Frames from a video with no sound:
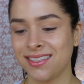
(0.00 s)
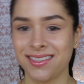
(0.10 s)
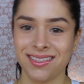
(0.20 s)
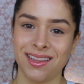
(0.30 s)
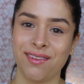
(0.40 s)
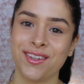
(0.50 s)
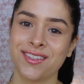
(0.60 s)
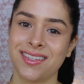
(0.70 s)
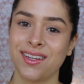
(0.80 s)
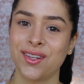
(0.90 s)
Just love
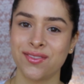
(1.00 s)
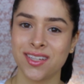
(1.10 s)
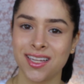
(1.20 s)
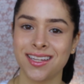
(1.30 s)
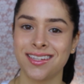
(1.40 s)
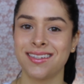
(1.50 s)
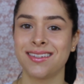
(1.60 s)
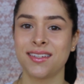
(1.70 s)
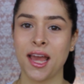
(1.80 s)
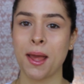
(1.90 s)
yourself
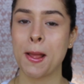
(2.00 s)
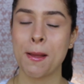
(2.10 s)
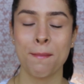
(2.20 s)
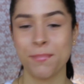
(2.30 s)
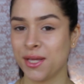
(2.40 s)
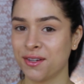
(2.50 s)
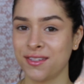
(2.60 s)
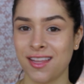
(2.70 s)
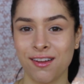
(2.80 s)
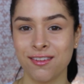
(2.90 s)
and be
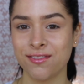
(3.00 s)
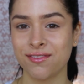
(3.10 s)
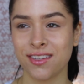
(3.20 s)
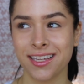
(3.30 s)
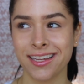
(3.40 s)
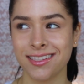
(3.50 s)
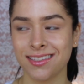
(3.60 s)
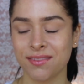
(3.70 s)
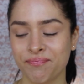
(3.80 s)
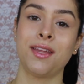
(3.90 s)
yourself, I
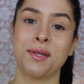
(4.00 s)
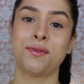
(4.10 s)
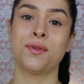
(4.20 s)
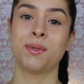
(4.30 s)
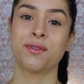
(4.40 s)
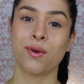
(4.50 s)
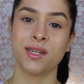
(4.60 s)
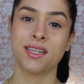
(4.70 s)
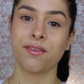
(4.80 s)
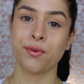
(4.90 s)
guess. Thank you so much for
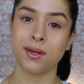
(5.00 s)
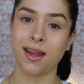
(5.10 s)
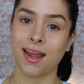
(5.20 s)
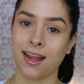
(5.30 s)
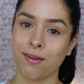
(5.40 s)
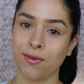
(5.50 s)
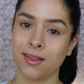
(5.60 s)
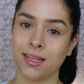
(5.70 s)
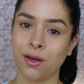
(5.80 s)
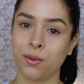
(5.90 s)
watching, everyone, and I
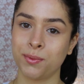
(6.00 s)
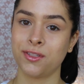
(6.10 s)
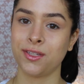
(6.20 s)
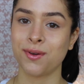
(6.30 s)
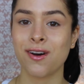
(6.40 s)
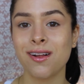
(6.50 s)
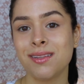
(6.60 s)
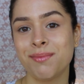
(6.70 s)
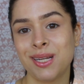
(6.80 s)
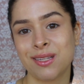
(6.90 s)
really hope to see you all
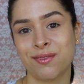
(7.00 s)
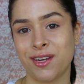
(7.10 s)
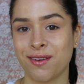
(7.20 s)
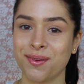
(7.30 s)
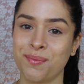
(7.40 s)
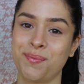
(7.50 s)
in my next video.